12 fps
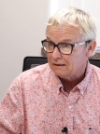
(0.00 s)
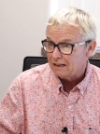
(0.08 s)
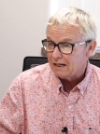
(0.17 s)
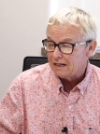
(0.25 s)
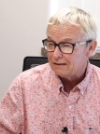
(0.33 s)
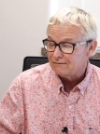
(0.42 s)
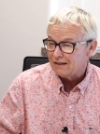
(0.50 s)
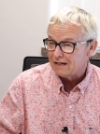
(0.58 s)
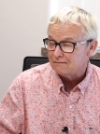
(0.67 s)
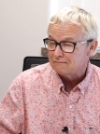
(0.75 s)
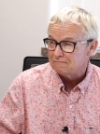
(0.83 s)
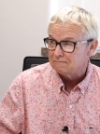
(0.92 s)
and
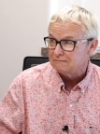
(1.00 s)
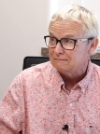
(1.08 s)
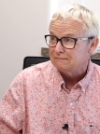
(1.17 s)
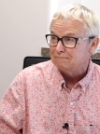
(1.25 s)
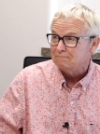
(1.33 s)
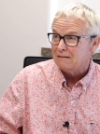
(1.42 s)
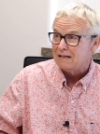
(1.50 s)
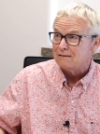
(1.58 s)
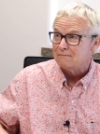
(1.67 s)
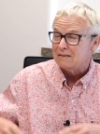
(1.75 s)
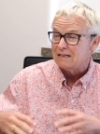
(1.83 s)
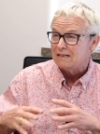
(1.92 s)
that made
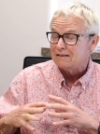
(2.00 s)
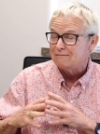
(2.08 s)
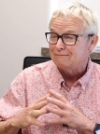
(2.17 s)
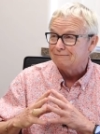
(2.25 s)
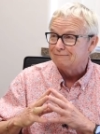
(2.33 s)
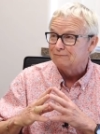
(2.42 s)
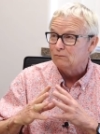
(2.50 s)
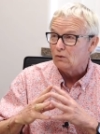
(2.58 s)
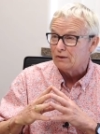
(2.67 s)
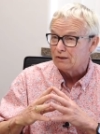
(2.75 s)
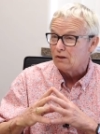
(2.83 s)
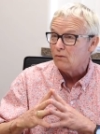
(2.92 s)
me
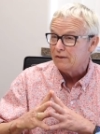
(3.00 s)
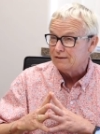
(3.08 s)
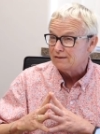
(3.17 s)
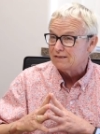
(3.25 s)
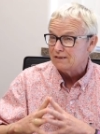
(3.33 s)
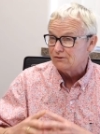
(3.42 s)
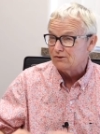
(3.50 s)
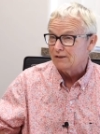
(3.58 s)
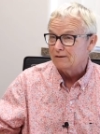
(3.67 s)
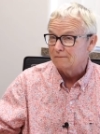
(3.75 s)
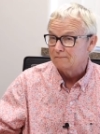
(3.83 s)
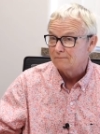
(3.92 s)
want to go into
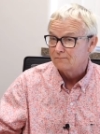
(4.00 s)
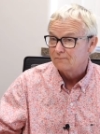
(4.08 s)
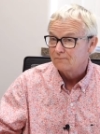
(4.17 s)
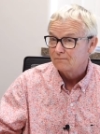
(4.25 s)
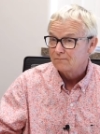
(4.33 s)
teaching.